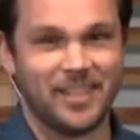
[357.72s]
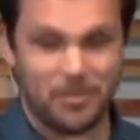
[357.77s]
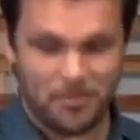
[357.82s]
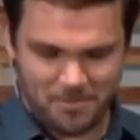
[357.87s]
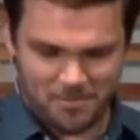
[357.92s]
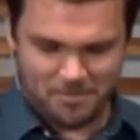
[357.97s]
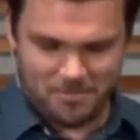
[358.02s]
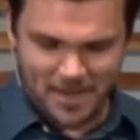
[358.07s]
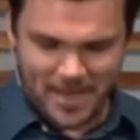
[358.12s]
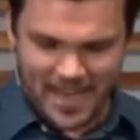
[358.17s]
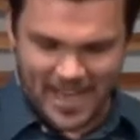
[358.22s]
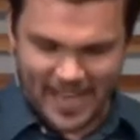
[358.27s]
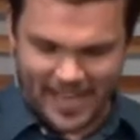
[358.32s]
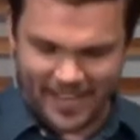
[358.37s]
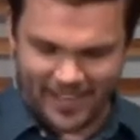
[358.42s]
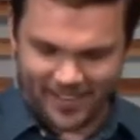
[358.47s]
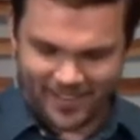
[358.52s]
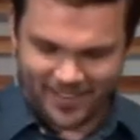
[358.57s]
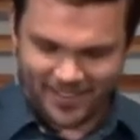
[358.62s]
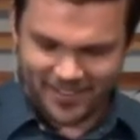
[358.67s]
Me,
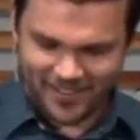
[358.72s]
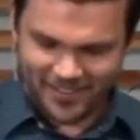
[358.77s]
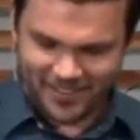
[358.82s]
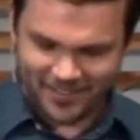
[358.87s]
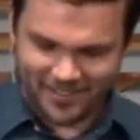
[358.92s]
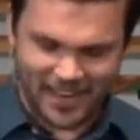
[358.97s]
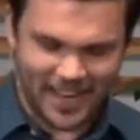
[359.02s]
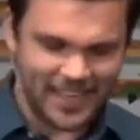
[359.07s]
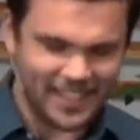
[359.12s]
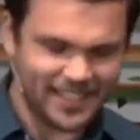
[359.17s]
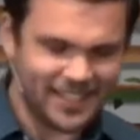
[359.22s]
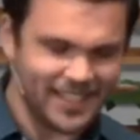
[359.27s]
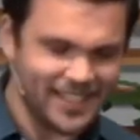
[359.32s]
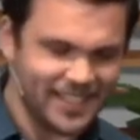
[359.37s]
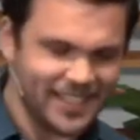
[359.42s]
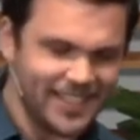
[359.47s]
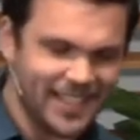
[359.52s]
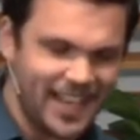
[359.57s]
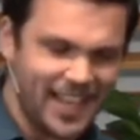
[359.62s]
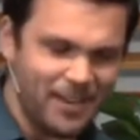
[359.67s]
right? To this
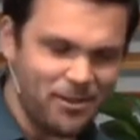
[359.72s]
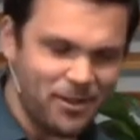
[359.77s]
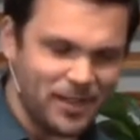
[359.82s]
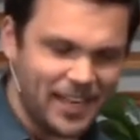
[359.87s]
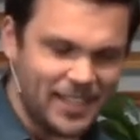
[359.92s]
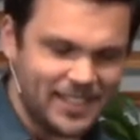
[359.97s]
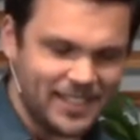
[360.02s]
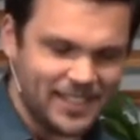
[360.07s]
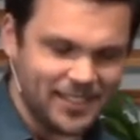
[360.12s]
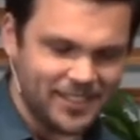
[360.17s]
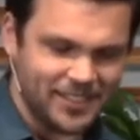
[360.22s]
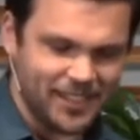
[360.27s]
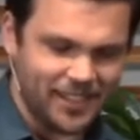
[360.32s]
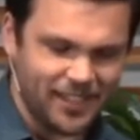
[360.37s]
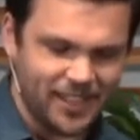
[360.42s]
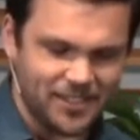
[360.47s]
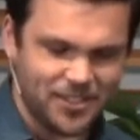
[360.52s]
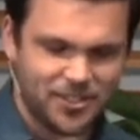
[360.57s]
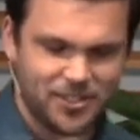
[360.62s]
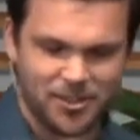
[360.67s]
day, when I still tell
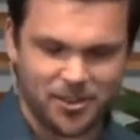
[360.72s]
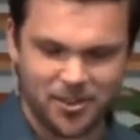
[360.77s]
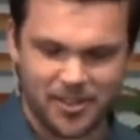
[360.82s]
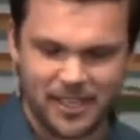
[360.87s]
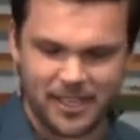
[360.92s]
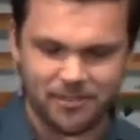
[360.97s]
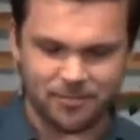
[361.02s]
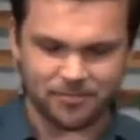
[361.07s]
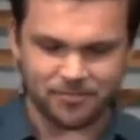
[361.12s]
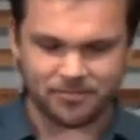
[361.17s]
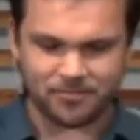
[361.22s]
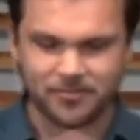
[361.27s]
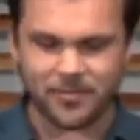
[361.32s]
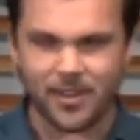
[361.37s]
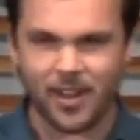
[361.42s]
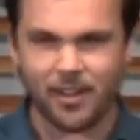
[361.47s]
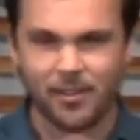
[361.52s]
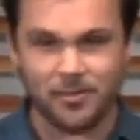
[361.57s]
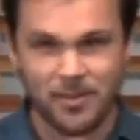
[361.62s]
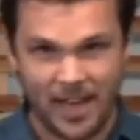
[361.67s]
that story
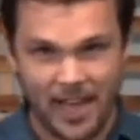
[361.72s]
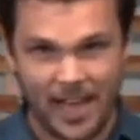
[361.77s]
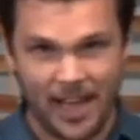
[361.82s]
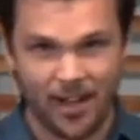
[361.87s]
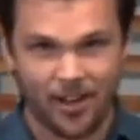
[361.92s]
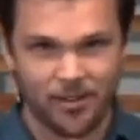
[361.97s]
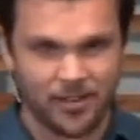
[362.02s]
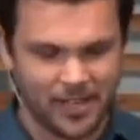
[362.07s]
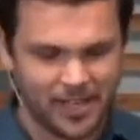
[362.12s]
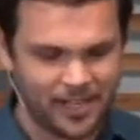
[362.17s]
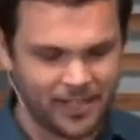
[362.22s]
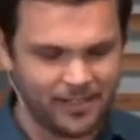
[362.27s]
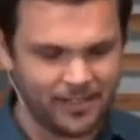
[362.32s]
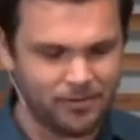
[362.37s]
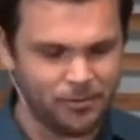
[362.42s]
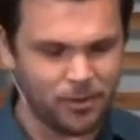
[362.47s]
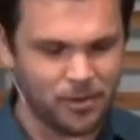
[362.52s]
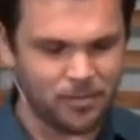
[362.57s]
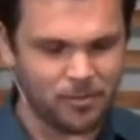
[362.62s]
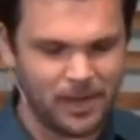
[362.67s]
now and with my